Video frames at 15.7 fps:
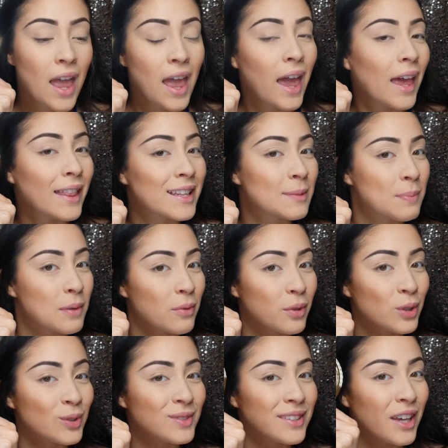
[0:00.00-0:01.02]
Now let's be real.
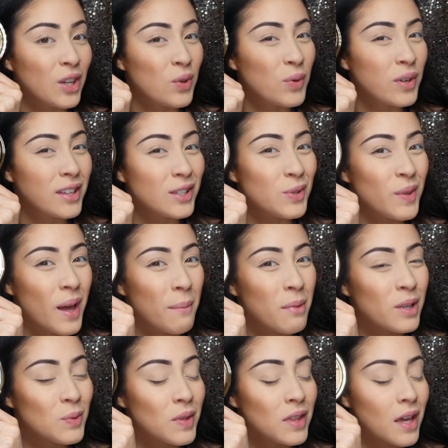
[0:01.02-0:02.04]
Can you really do that
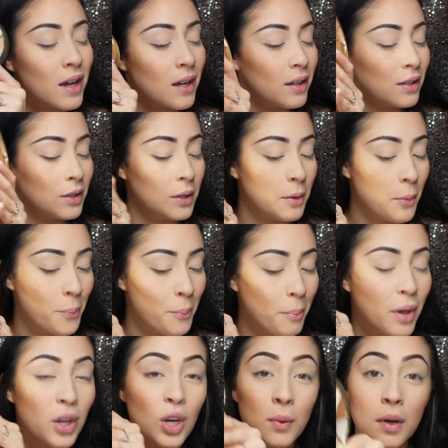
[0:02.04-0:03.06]
much with that color? But
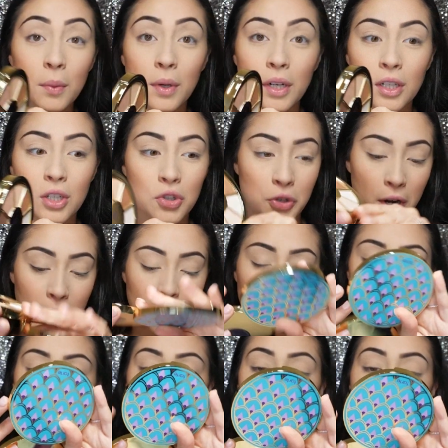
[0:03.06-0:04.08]
you know what? We're gonna try.
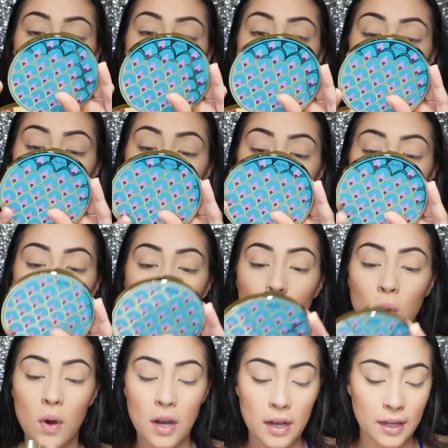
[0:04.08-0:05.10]

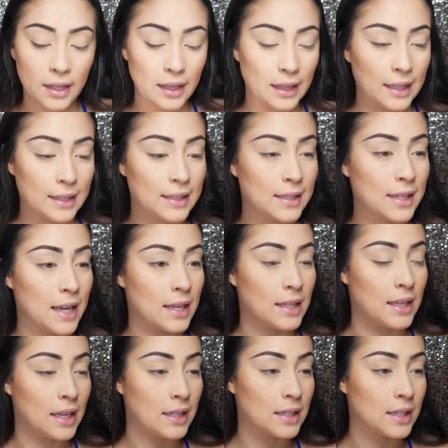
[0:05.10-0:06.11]
So let's
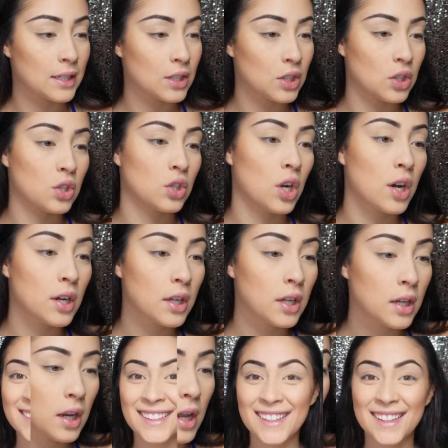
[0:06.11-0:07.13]
get started.
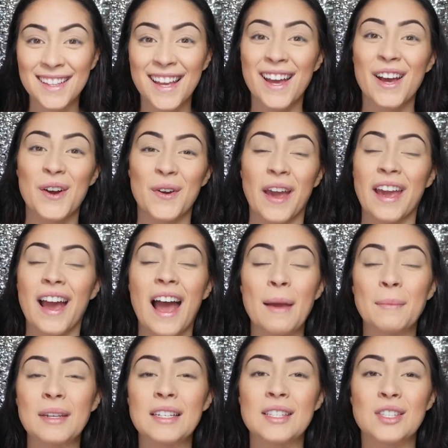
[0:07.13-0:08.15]
Okay, I'm
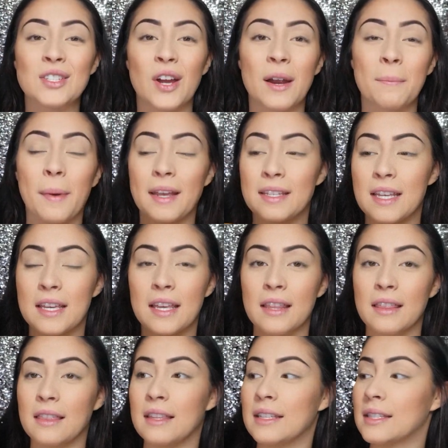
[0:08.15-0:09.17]
gonna start by
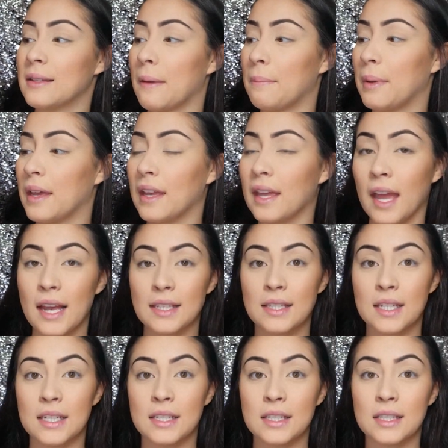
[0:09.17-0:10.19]
taking this big
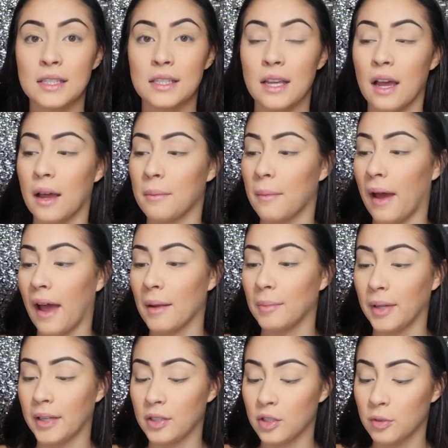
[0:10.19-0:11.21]
Essence eye
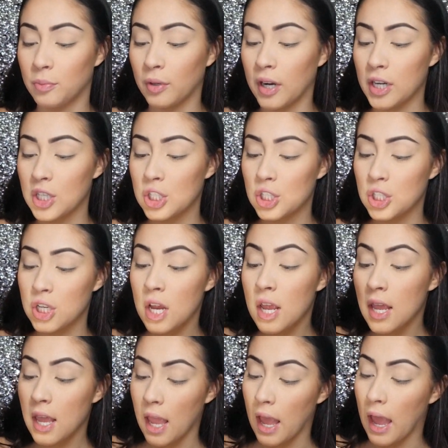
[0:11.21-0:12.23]
blender brush
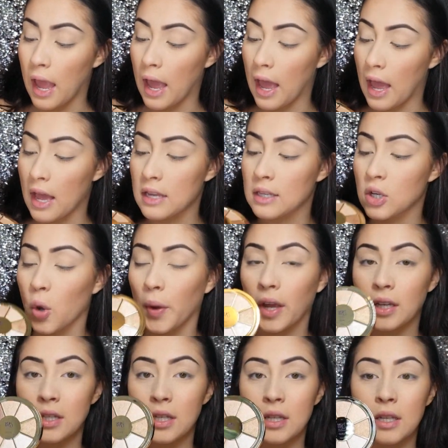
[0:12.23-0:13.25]
and going
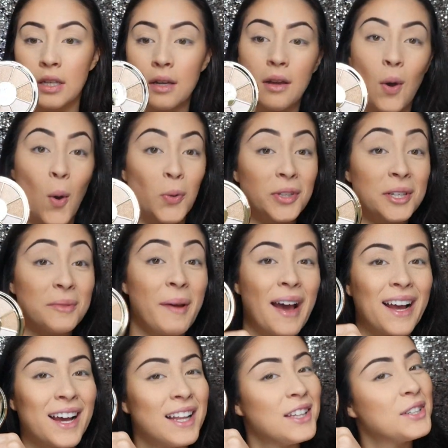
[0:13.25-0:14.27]
into the only matte
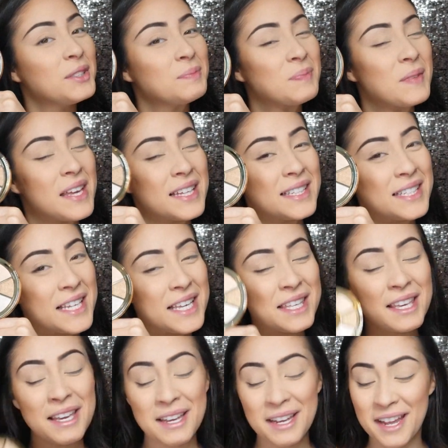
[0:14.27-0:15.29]
color, Tiki.